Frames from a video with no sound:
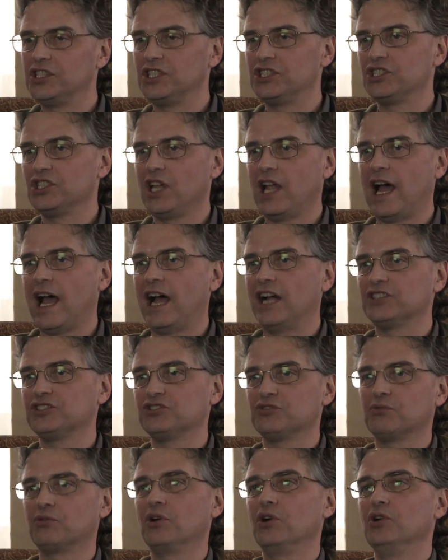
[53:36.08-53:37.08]
in his last
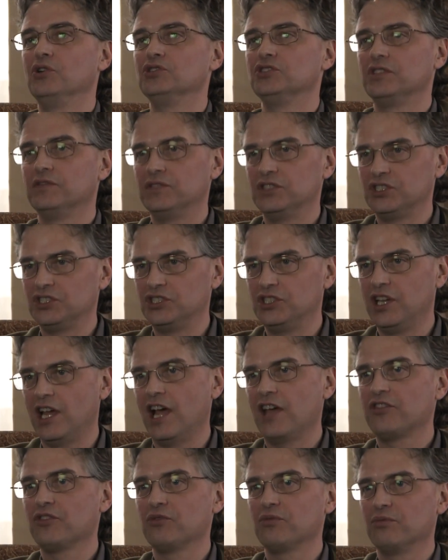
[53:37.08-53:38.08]
throes of his
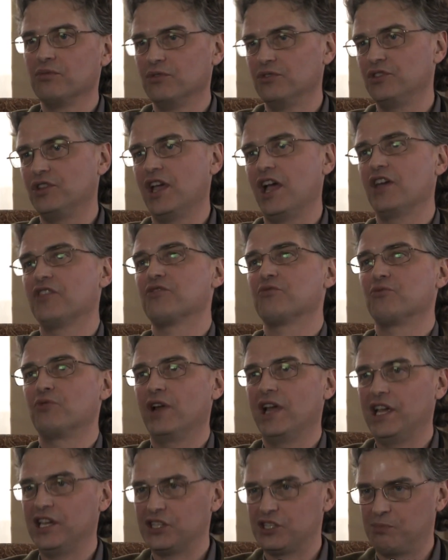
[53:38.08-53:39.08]
death
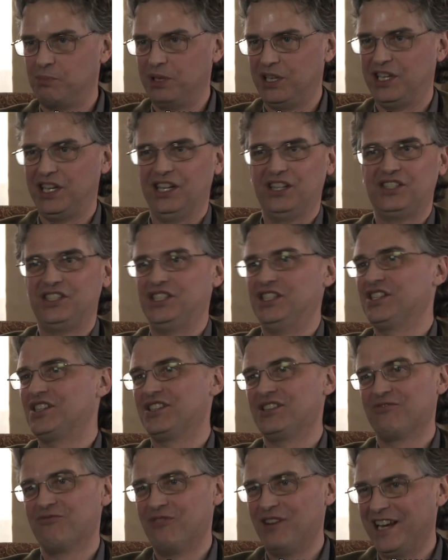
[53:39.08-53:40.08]
race because he
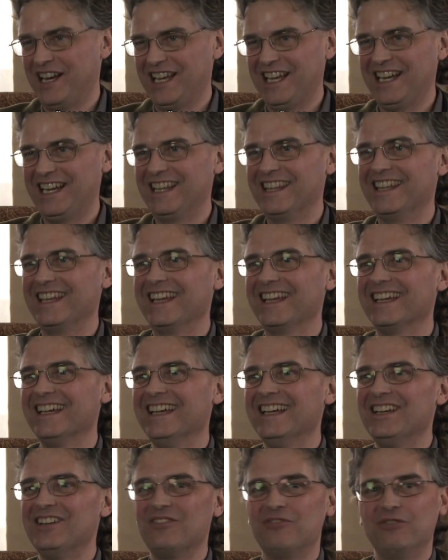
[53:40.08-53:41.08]
isn't winning anything.
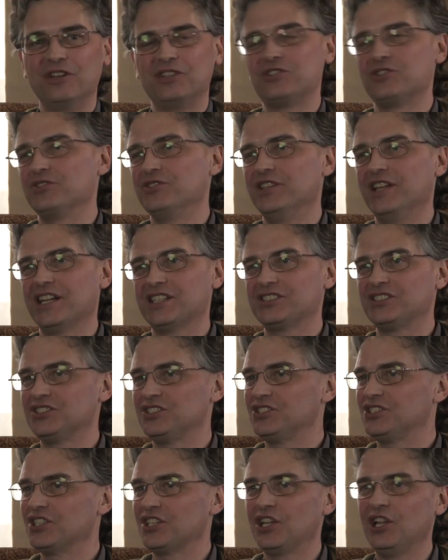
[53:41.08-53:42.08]
Richard
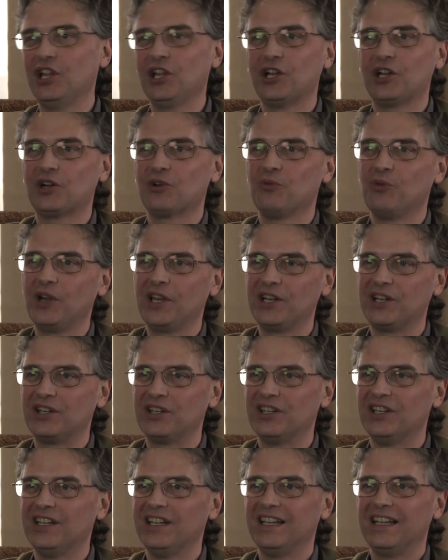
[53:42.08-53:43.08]
Nixon's the clear
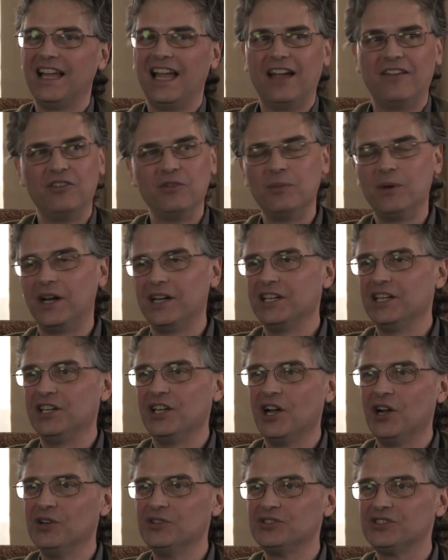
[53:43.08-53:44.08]
winner. Everybody
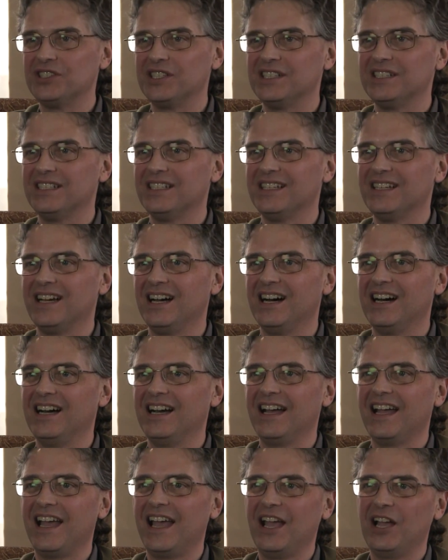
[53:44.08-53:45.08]
knows it.
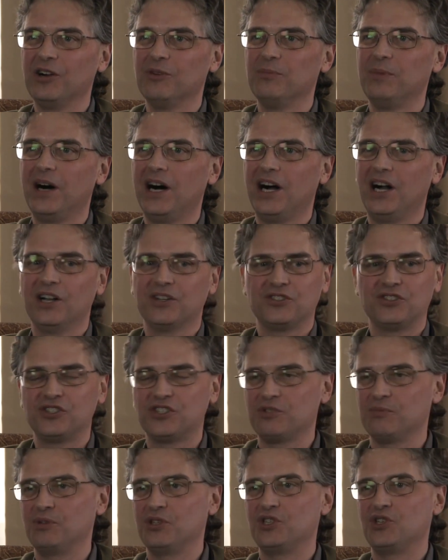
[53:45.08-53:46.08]
Hale Boggs
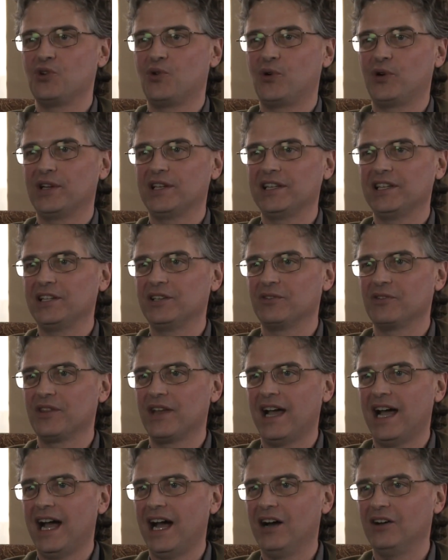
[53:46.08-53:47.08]
is a majority leader of the
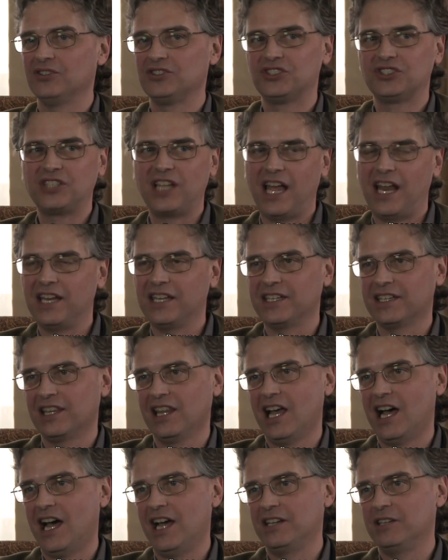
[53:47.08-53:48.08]
House, standing in
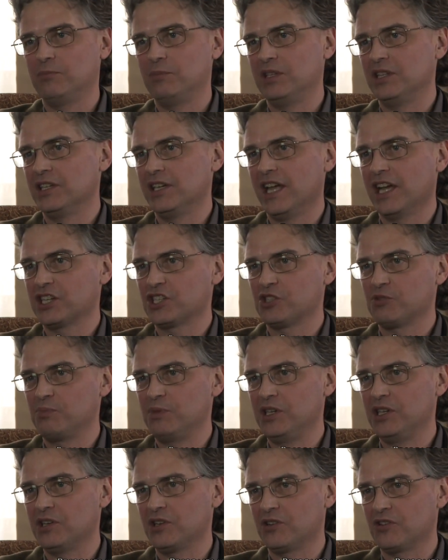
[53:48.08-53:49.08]
line to be the next
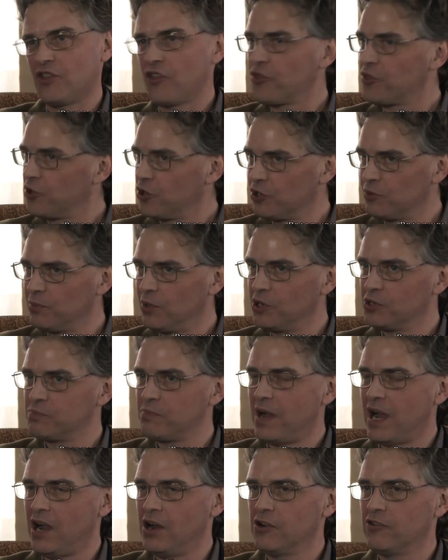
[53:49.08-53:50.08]
speaker, the third most
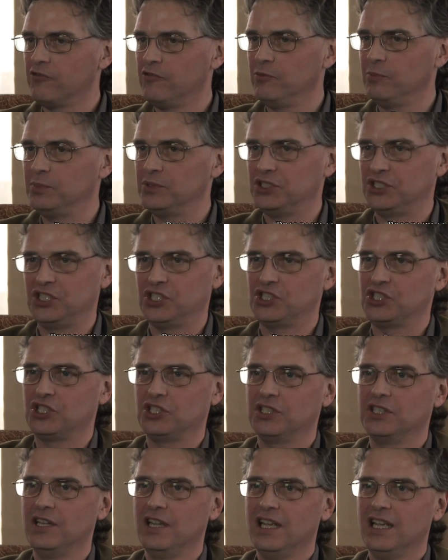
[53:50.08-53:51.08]
powerful
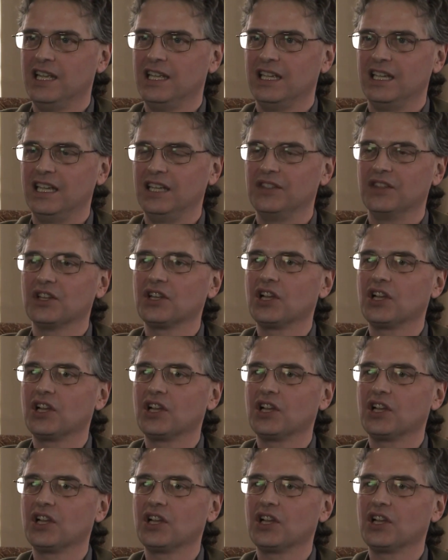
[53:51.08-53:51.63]
position in the